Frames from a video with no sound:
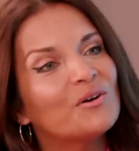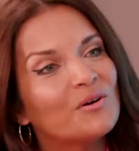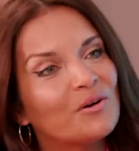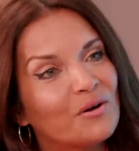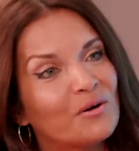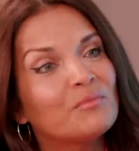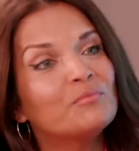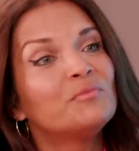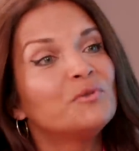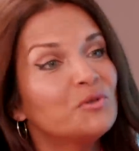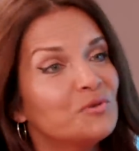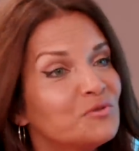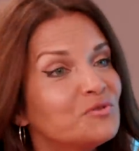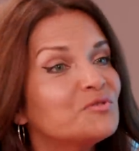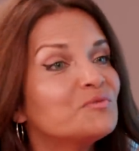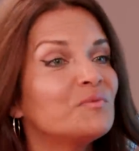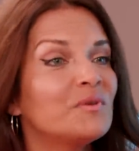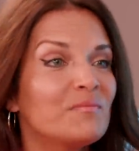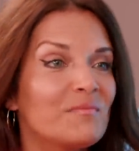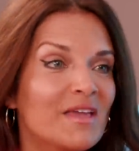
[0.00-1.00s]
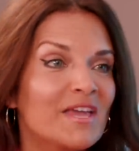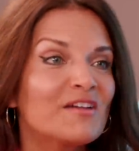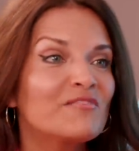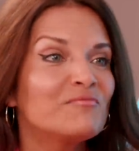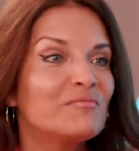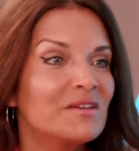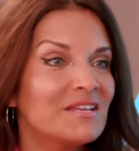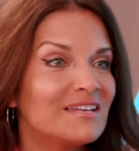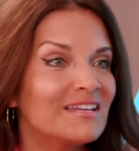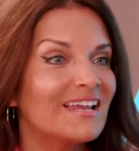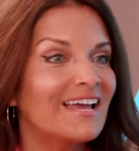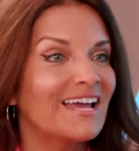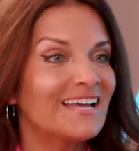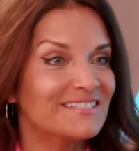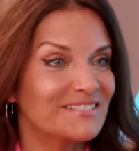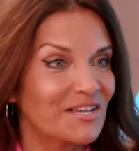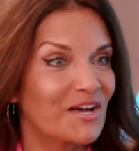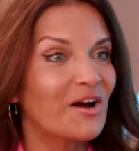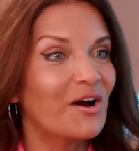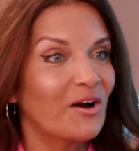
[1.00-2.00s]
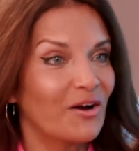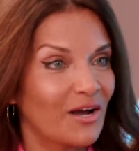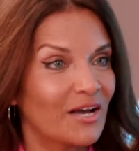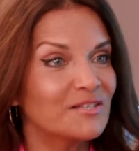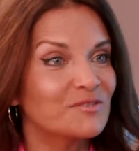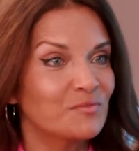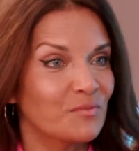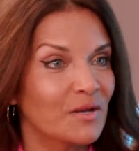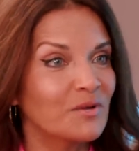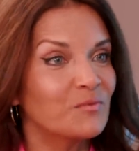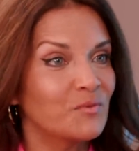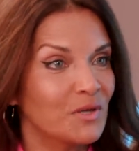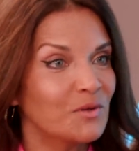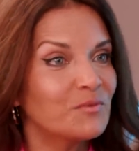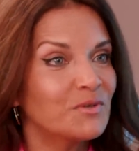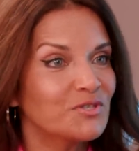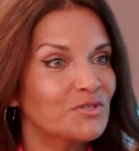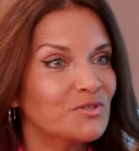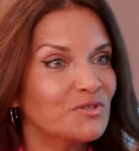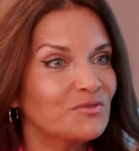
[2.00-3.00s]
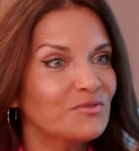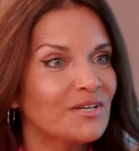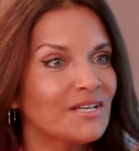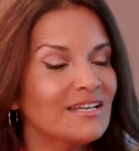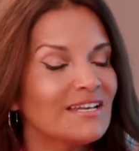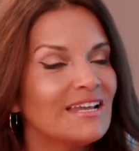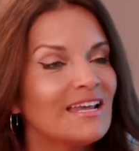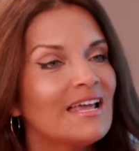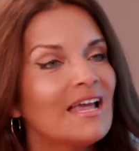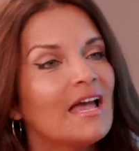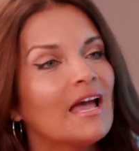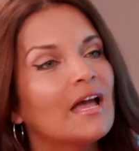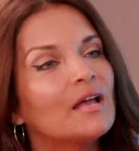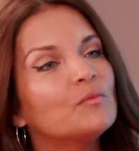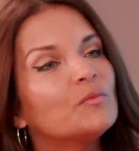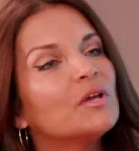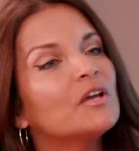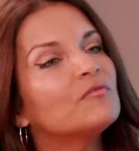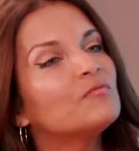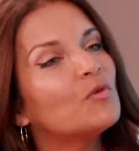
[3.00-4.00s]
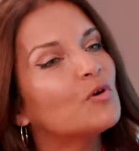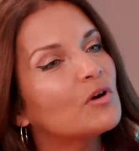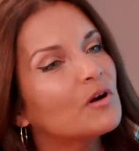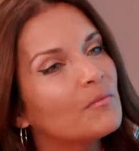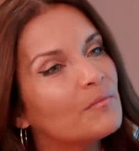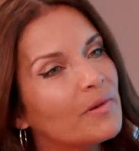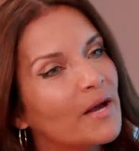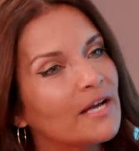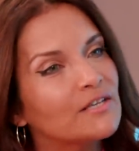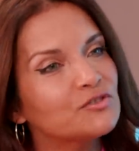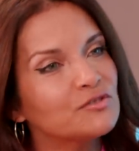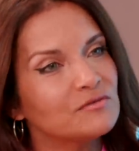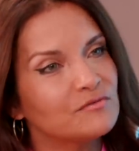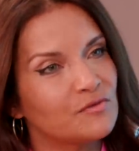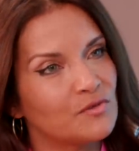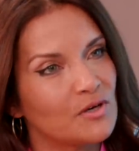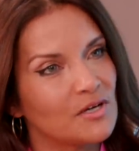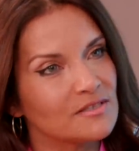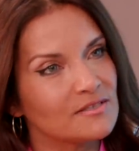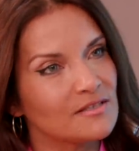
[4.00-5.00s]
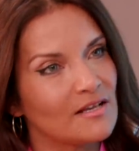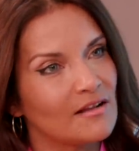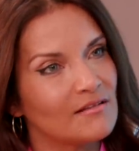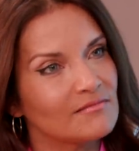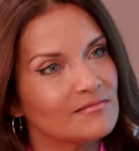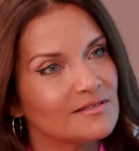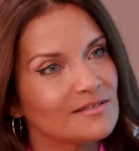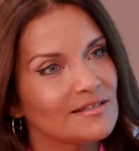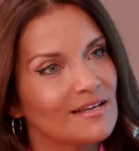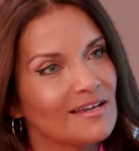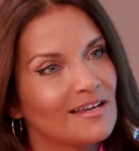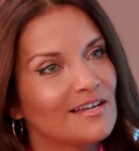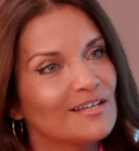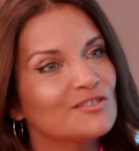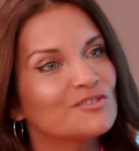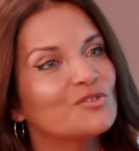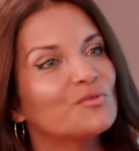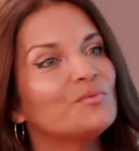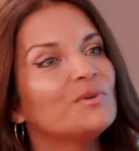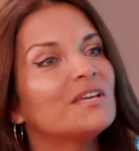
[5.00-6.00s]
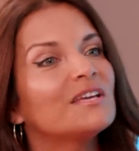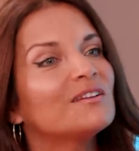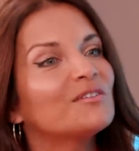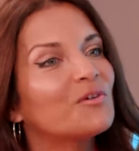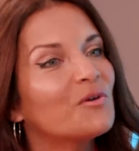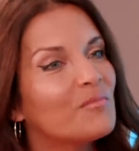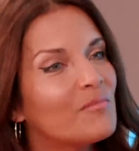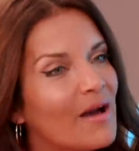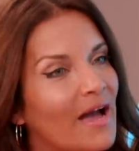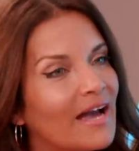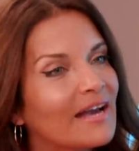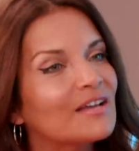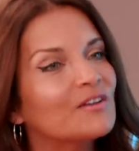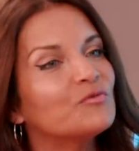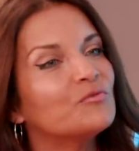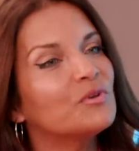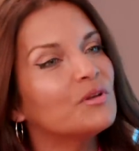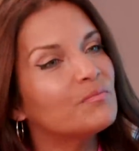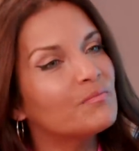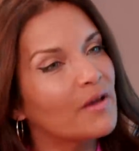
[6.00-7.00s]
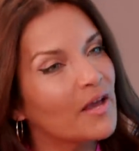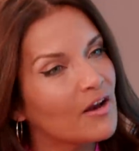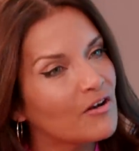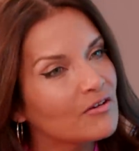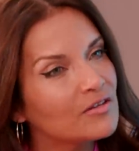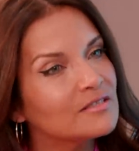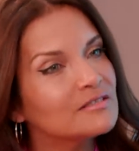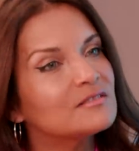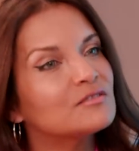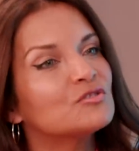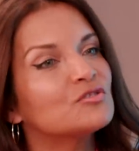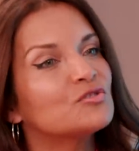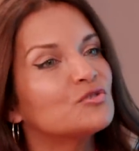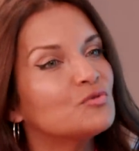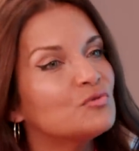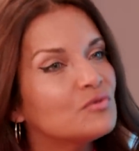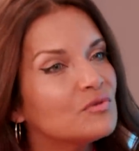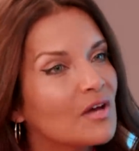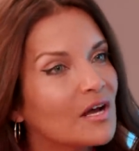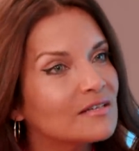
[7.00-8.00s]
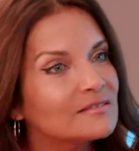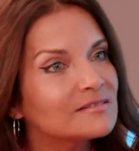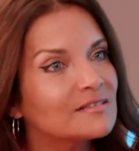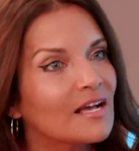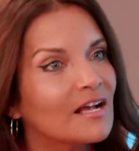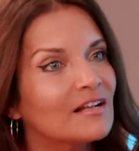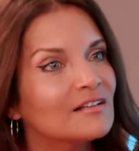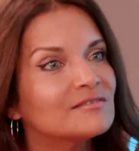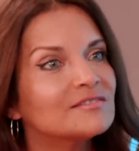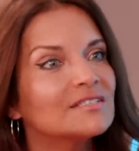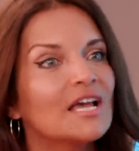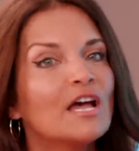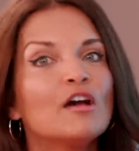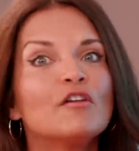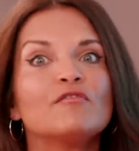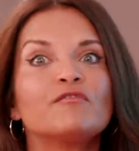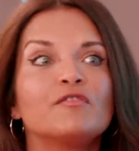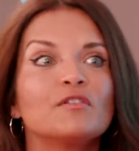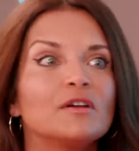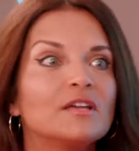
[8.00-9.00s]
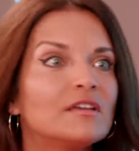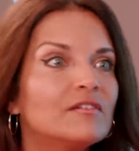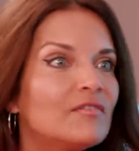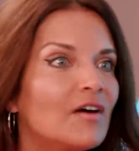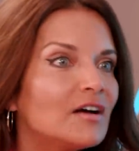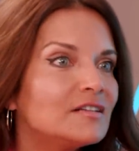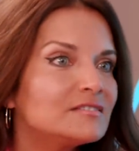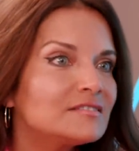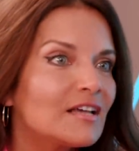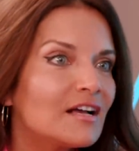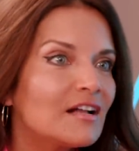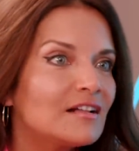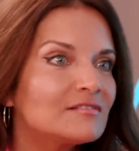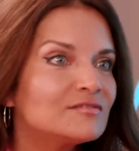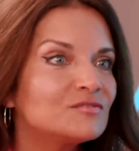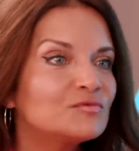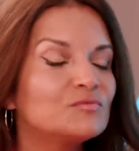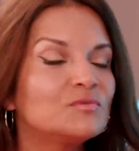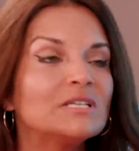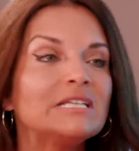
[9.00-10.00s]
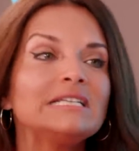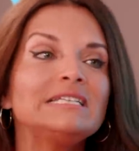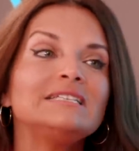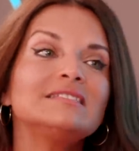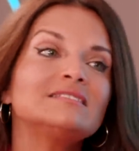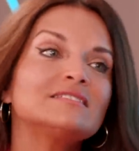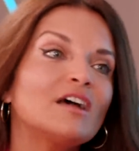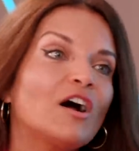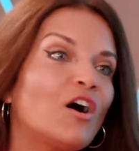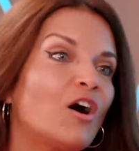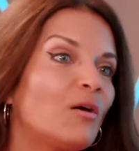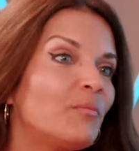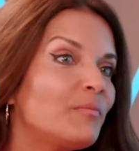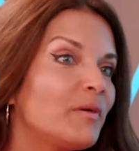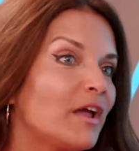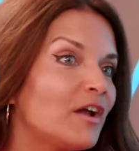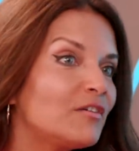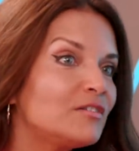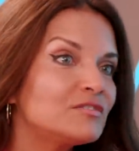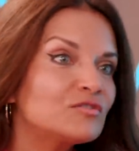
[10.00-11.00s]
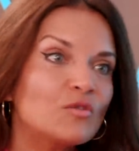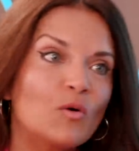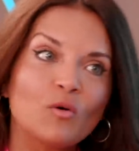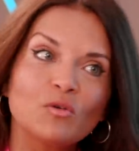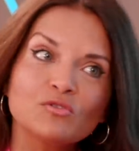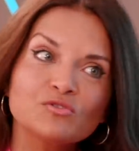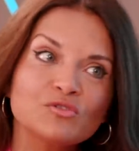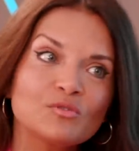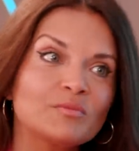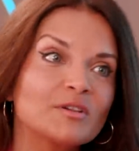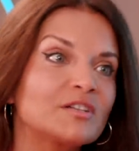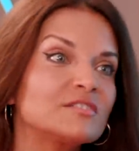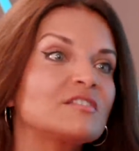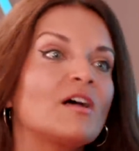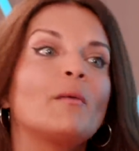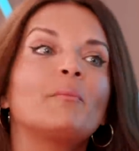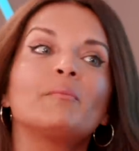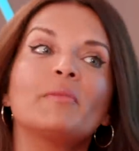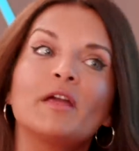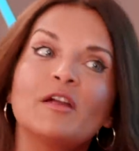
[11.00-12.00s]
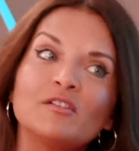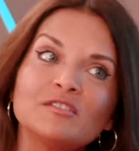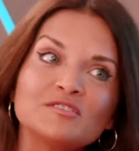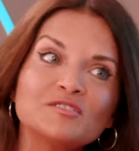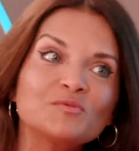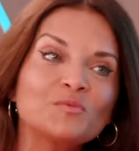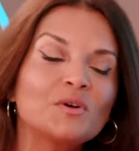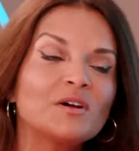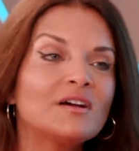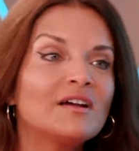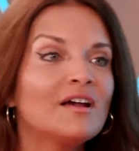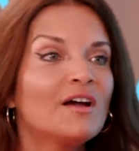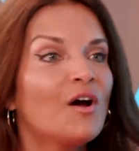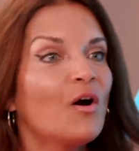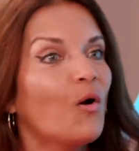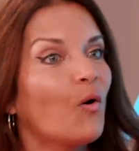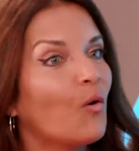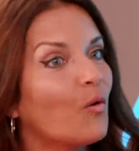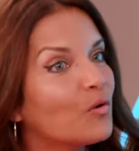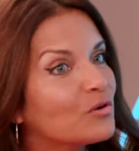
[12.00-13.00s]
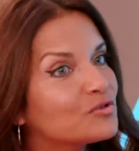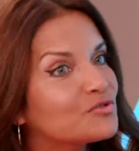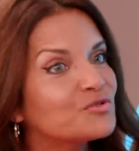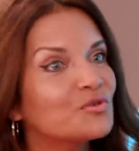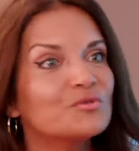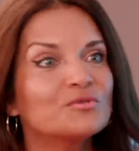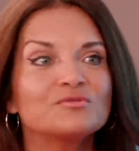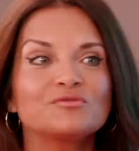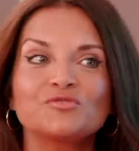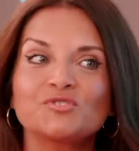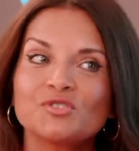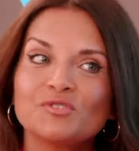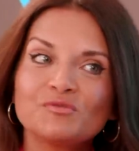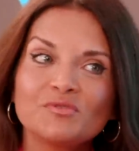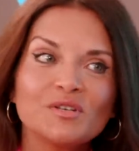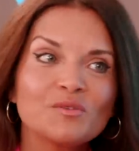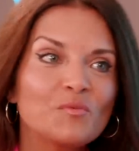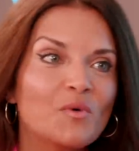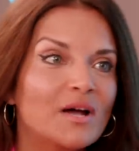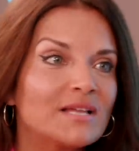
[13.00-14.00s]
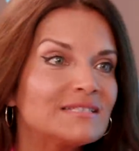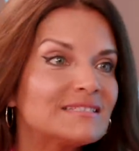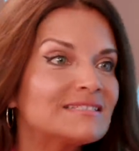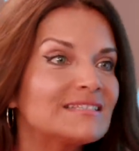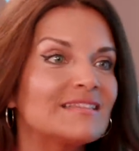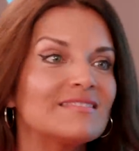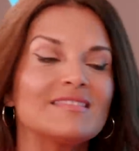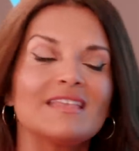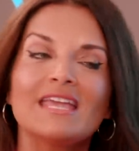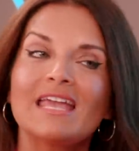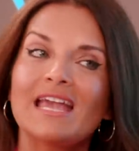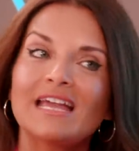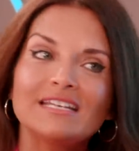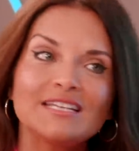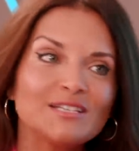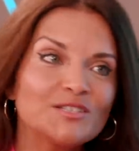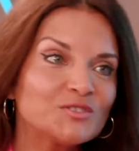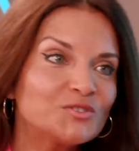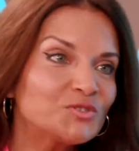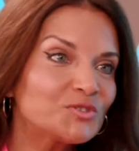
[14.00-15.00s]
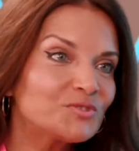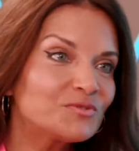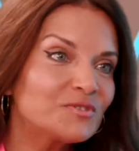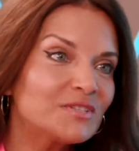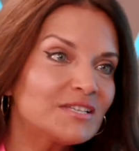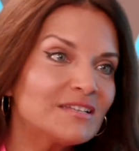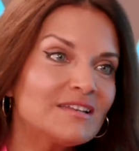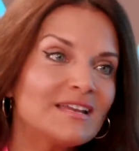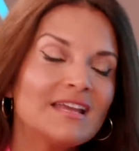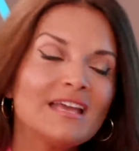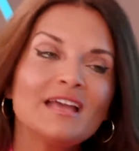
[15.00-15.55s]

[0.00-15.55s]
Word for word: uh, abused we may have been as as when we were children and we have more compassion for ourselves so we can go back and reparent soothe ourselves forgive ourselves release our parents also because our parents mm -hmm. were mm-hmm. also children once and they had inner children